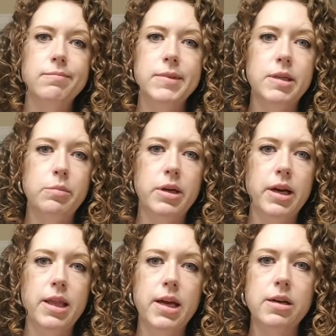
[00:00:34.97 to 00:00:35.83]
didn't put
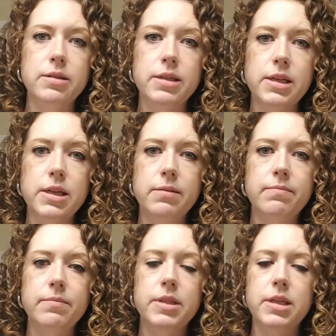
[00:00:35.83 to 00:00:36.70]
anything else in it.
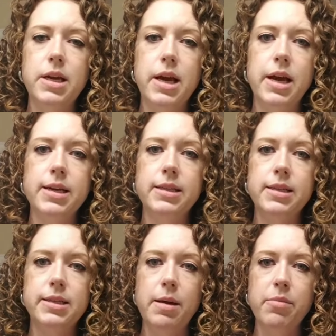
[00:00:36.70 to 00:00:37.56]
Today I did
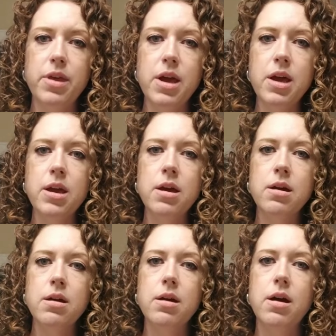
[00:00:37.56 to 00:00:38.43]
the same thing.
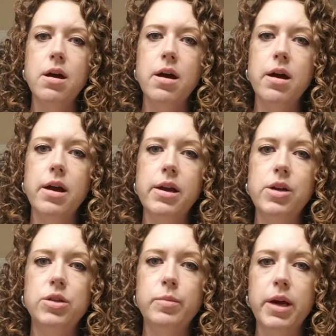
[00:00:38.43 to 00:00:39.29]
I
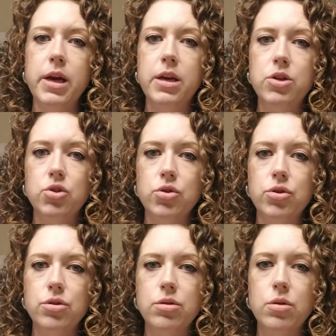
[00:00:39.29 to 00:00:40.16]
used my
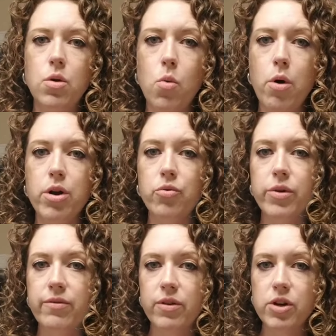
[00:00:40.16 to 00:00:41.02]
conditioner water
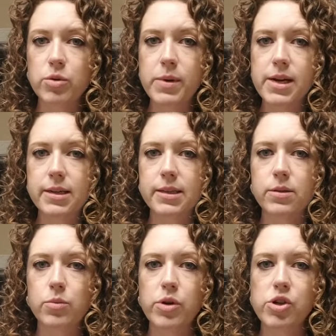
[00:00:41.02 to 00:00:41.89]
refresh
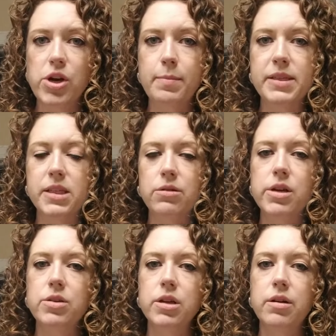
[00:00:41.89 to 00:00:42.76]
mix, which I'm still
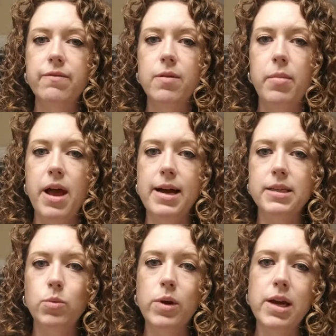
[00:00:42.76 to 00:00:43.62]
using from
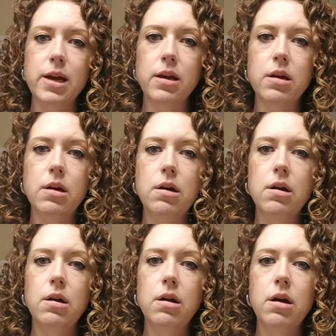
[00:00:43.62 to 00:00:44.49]
last week.
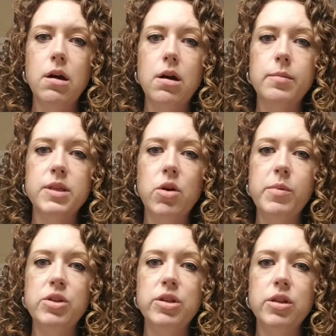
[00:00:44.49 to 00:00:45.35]
So I'm
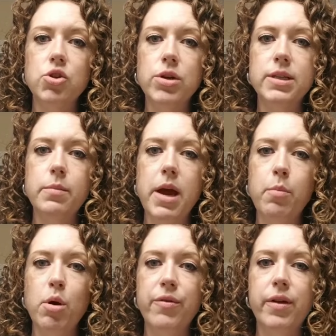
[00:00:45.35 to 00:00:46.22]
using the Tresemme
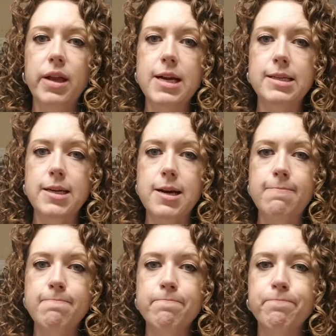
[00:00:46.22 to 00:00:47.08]
Perfectly
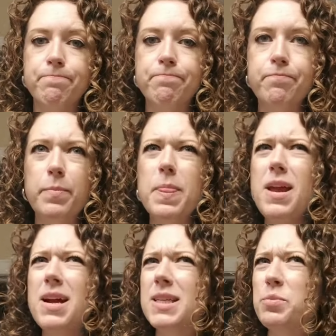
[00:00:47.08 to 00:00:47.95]
Undone.
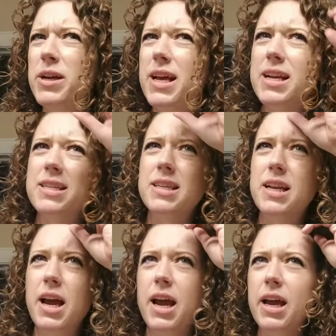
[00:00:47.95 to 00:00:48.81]
I sprayed that in
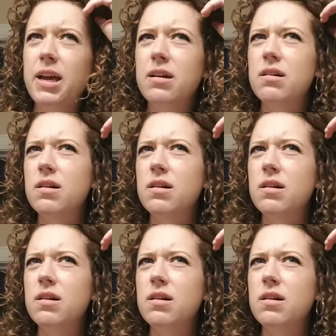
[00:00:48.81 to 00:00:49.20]
today,